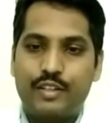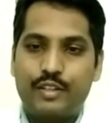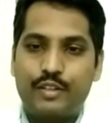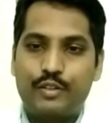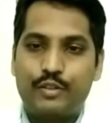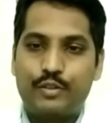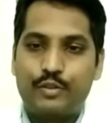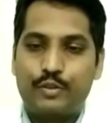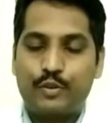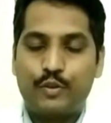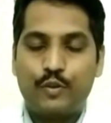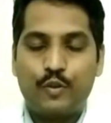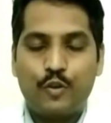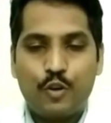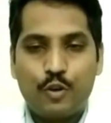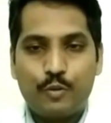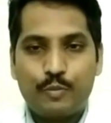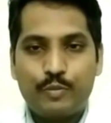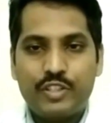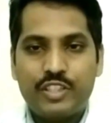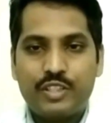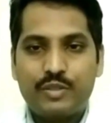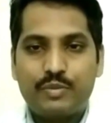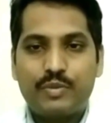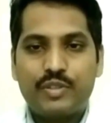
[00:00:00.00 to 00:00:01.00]
so
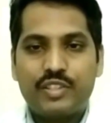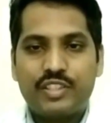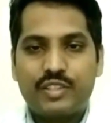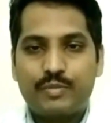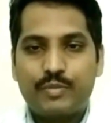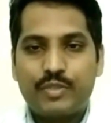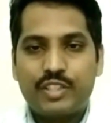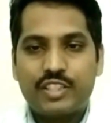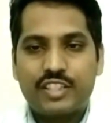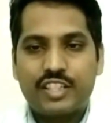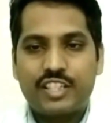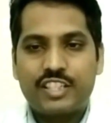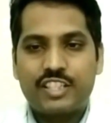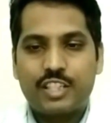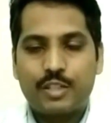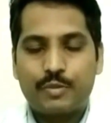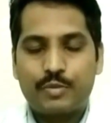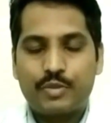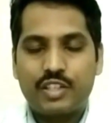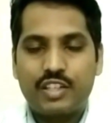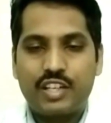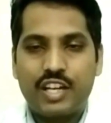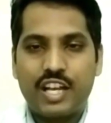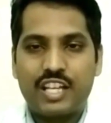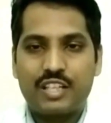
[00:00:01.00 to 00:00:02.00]
hope this
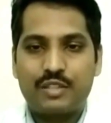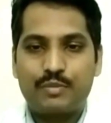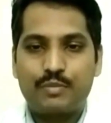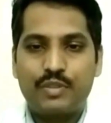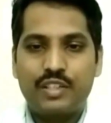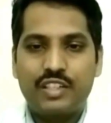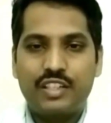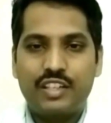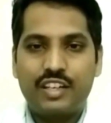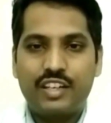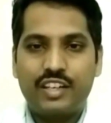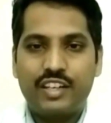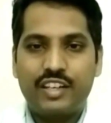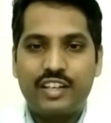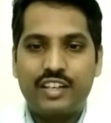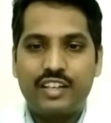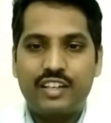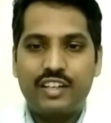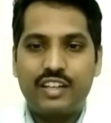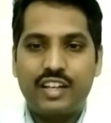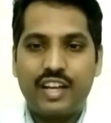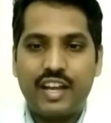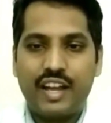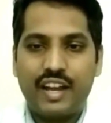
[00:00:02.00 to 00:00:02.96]
misconception has been cleared